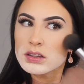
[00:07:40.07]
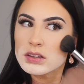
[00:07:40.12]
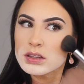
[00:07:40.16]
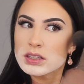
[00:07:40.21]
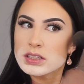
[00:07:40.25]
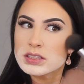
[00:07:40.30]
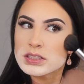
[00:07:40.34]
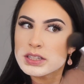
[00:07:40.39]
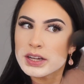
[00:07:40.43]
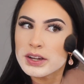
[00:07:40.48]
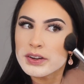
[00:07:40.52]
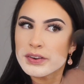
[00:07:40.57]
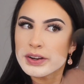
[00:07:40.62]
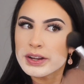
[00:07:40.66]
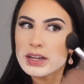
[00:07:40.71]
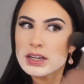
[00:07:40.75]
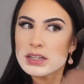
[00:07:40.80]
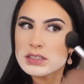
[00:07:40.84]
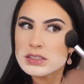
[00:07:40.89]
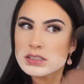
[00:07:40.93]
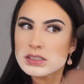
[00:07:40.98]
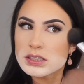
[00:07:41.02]
these
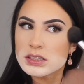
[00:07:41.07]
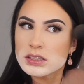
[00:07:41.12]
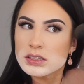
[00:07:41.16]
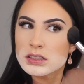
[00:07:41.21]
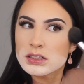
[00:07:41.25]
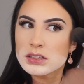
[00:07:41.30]
areas.